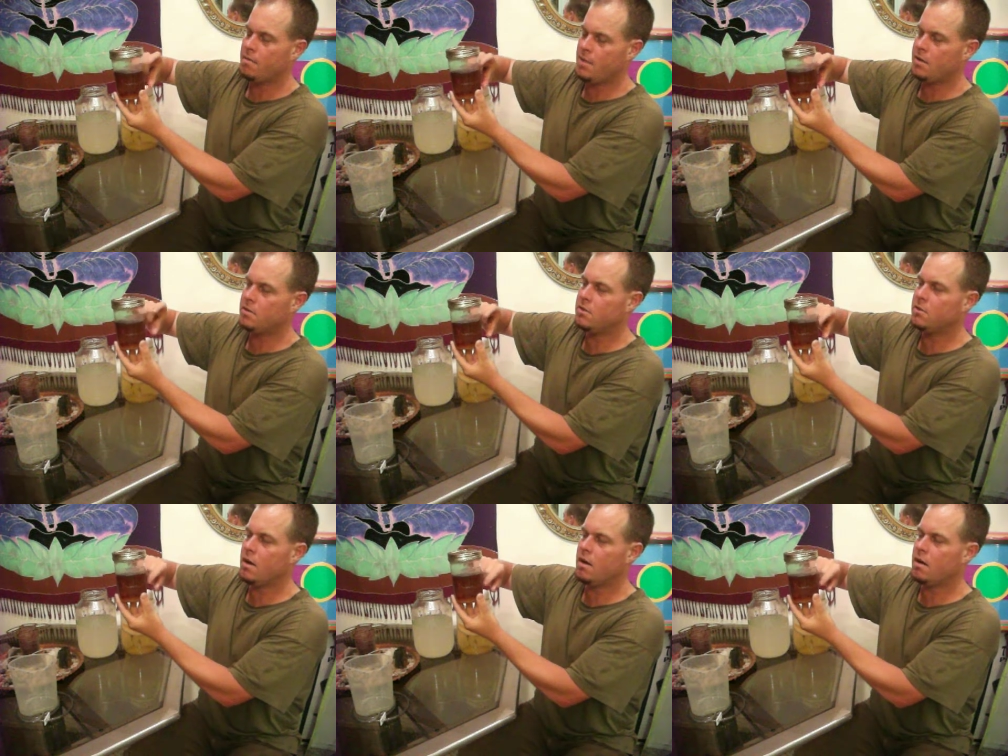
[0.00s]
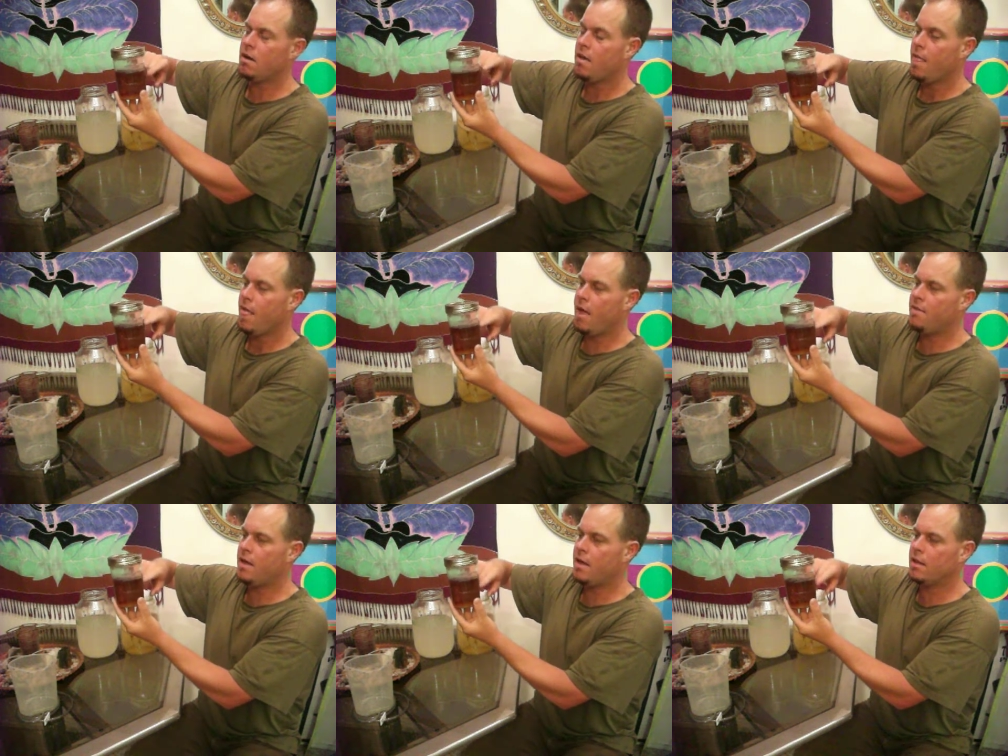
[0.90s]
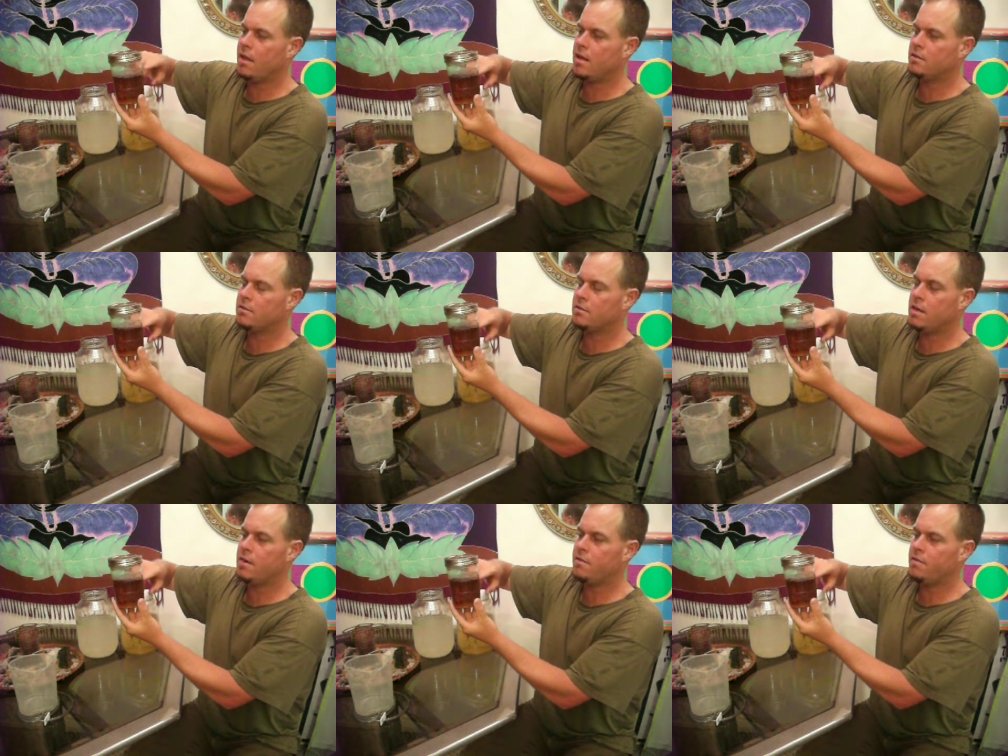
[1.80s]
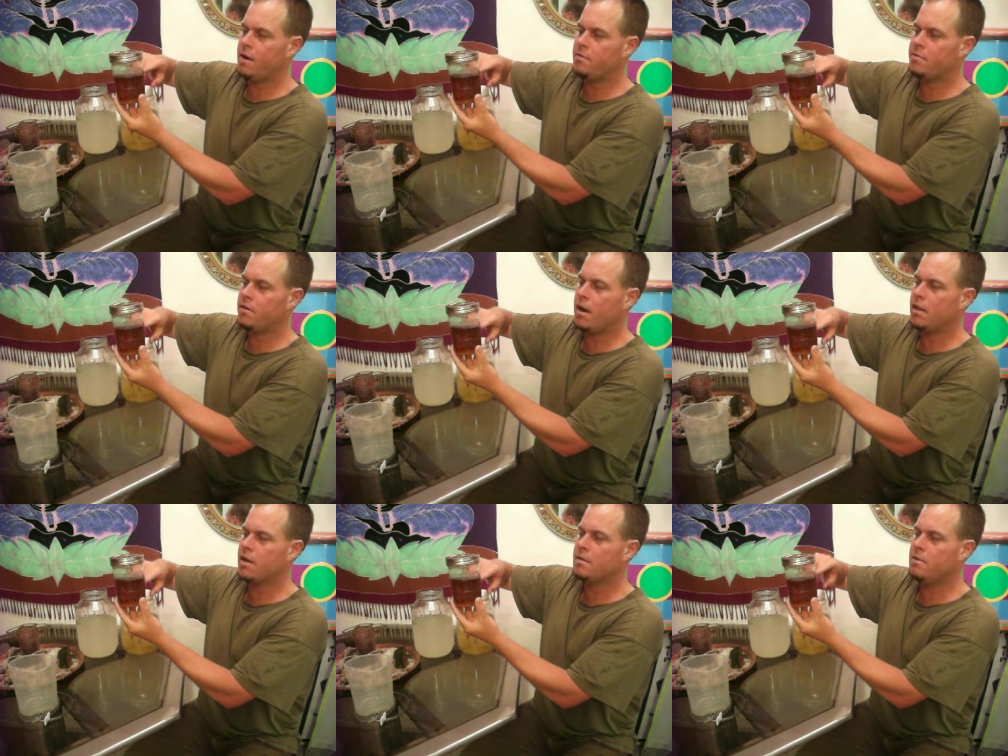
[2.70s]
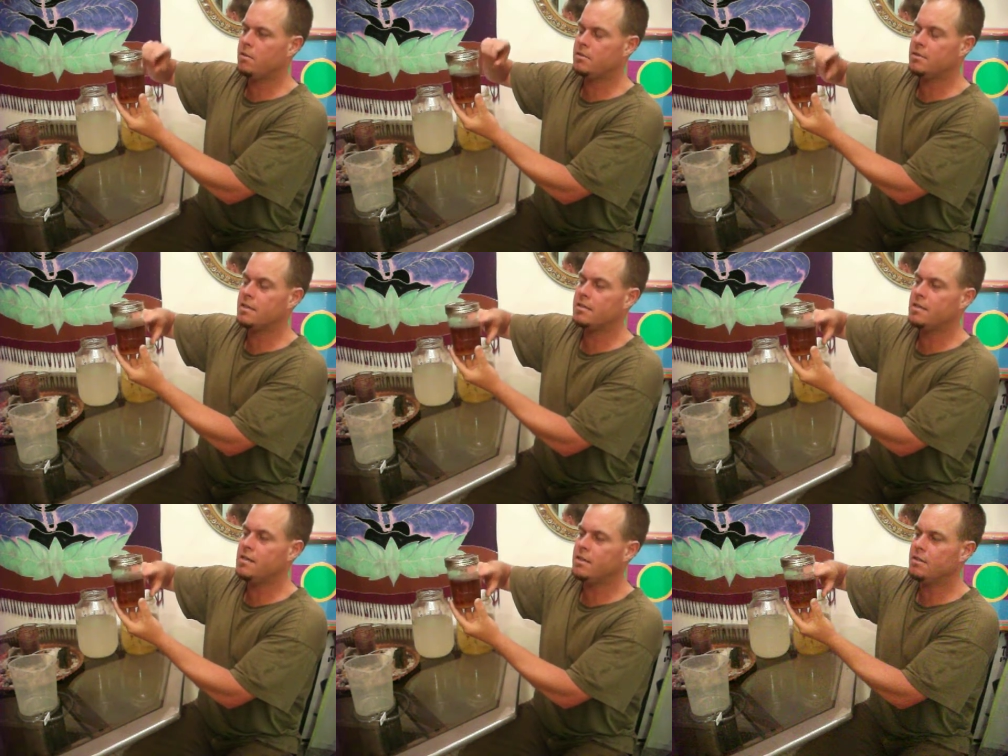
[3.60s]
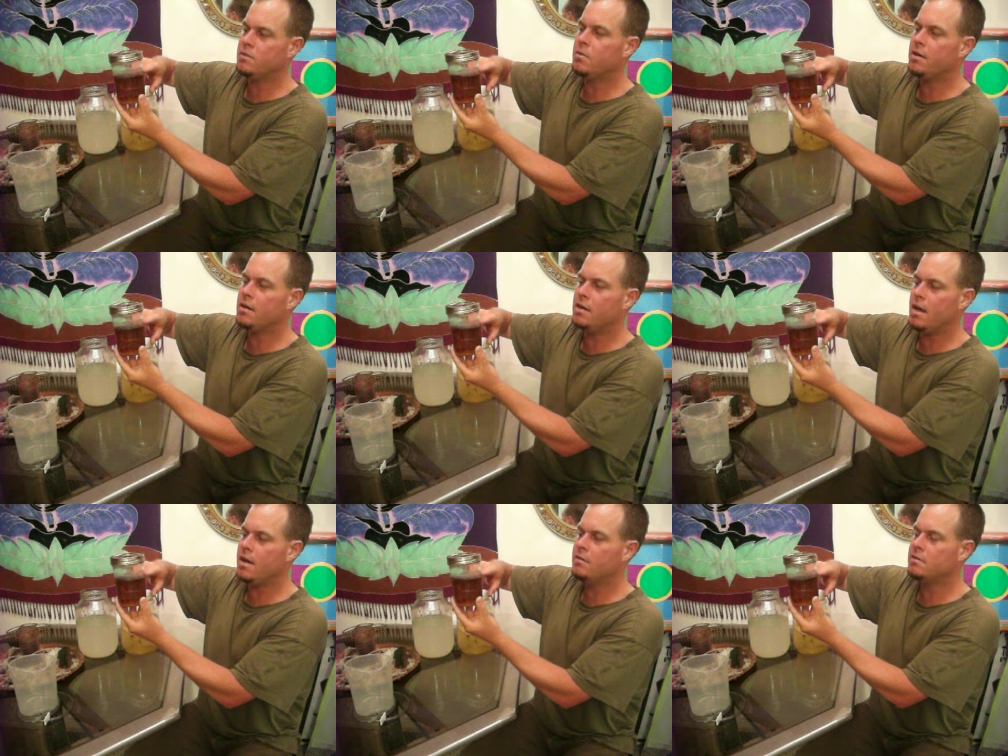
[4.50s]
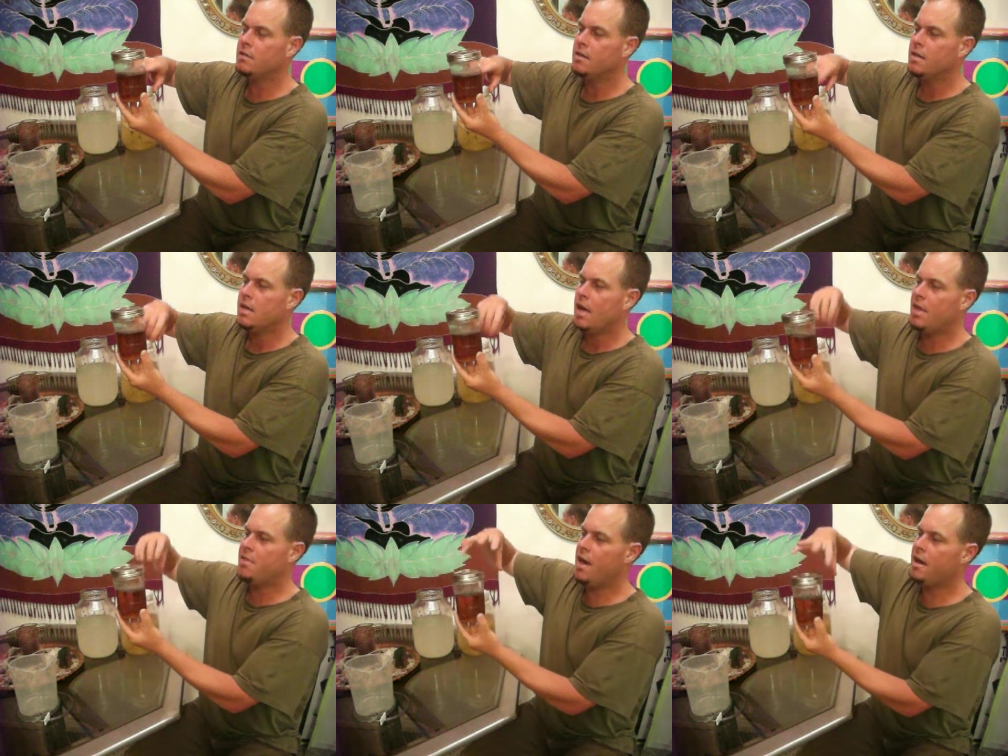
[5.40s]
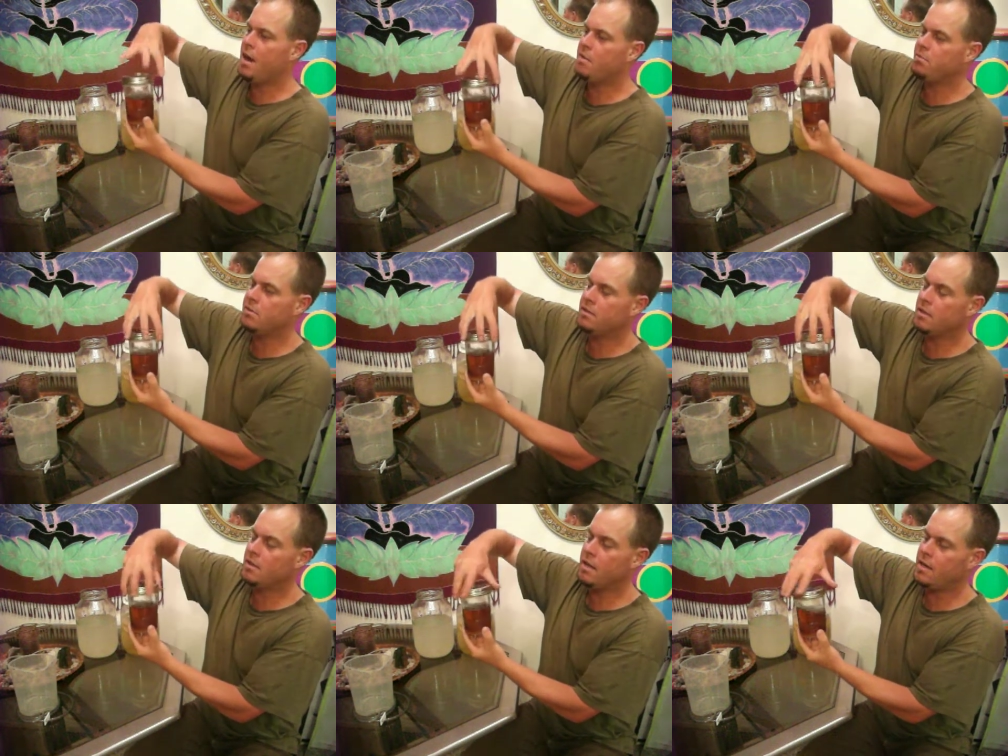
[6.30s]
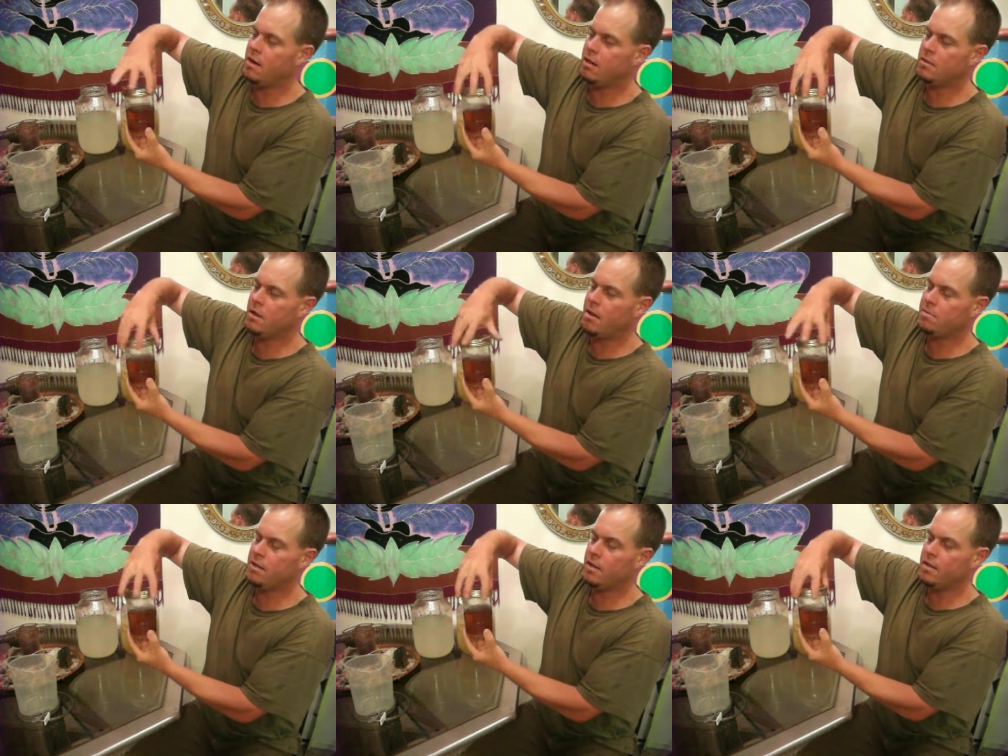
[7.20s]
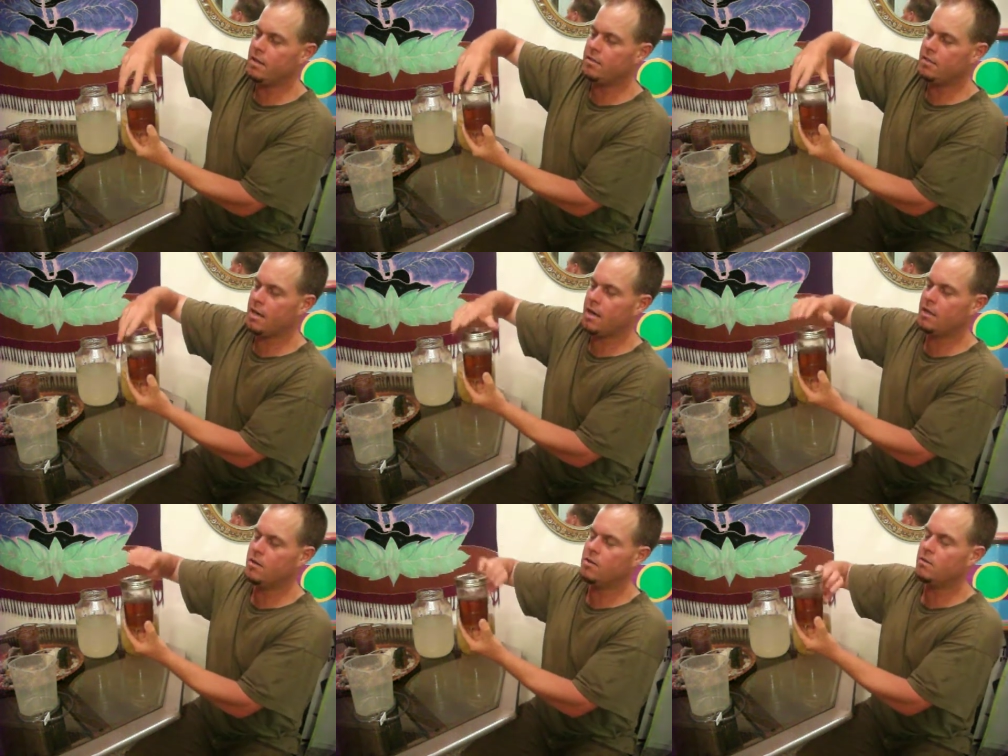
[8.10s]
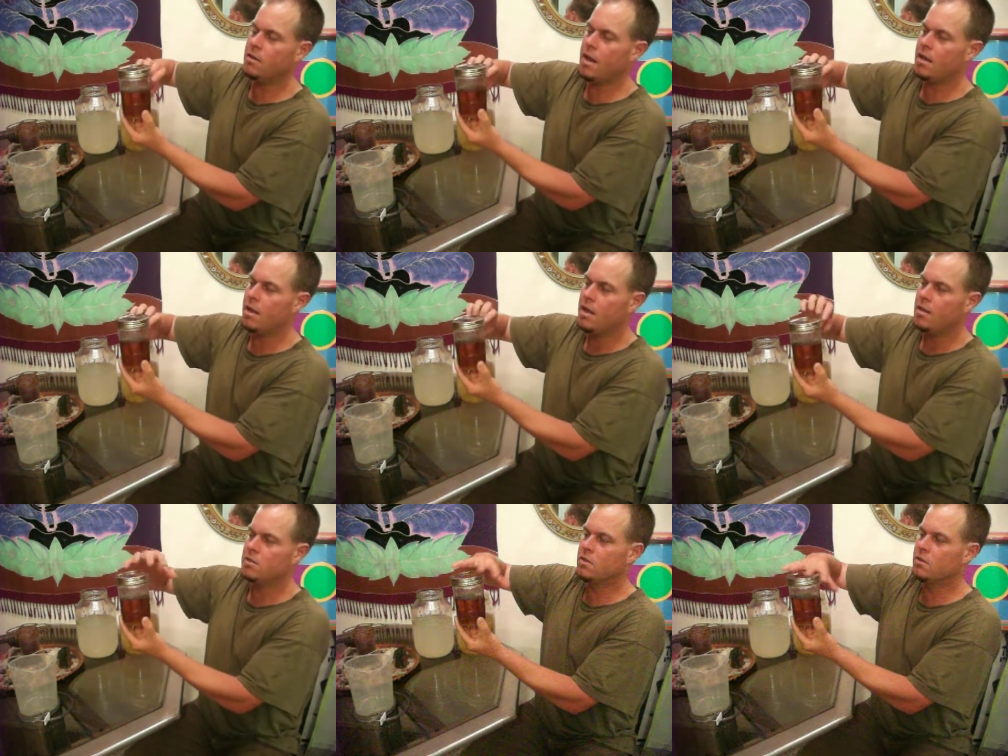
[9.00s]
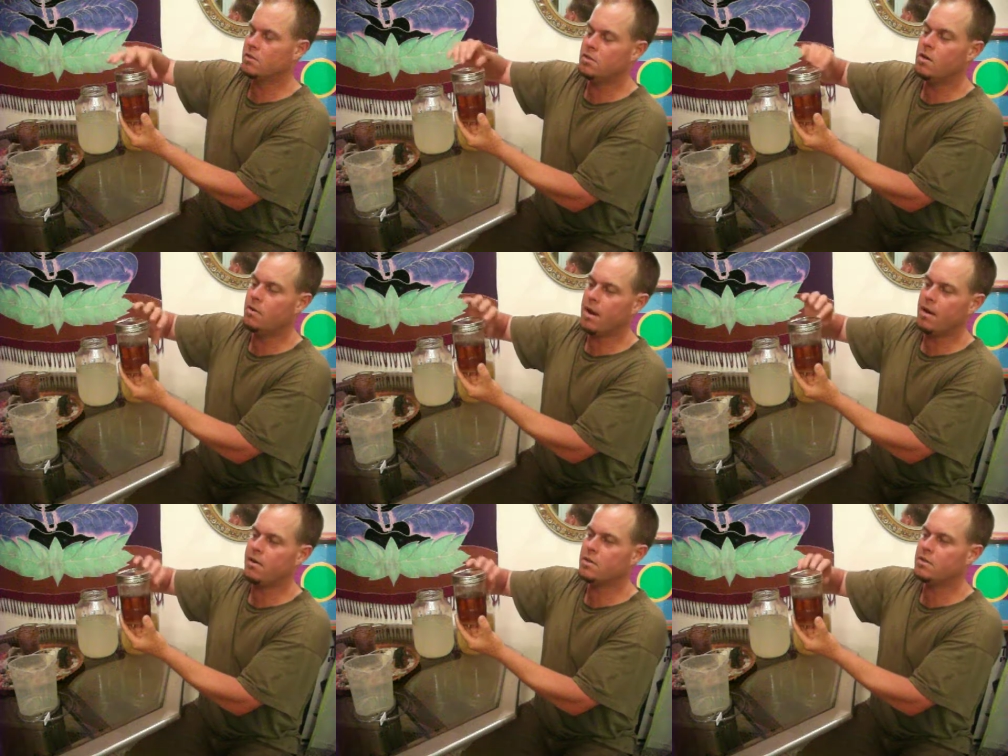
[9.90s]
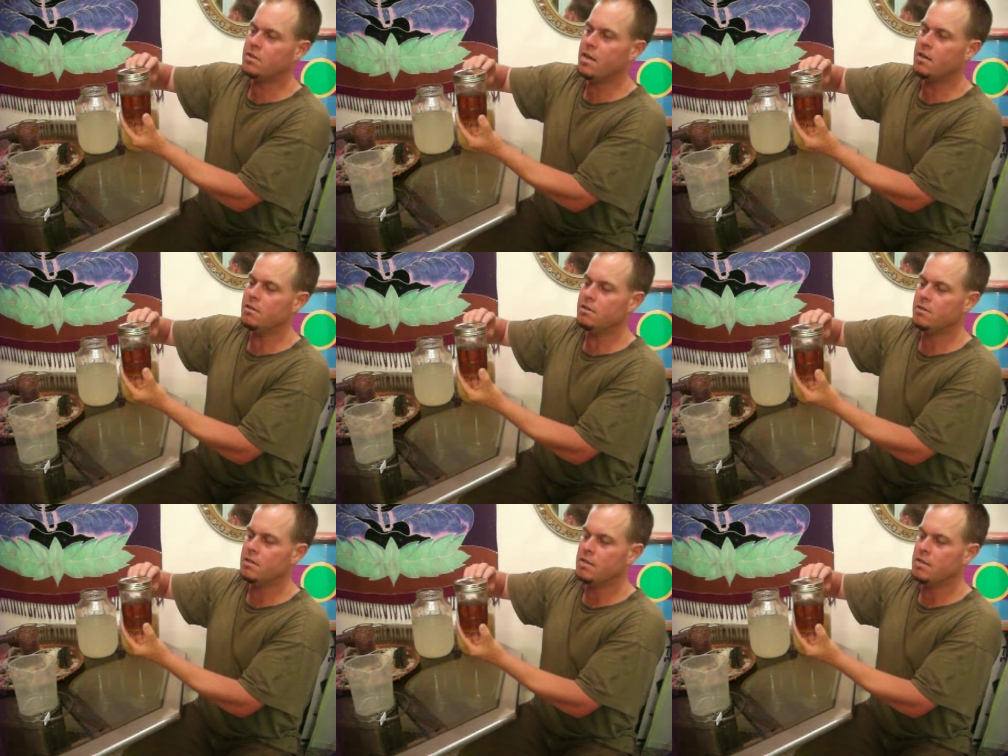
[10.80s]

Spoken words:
mason jar, and then I let it sit for I like about 16 to 20 days, and then I put the lid on top like this, and I don't let, so there's no air exchange.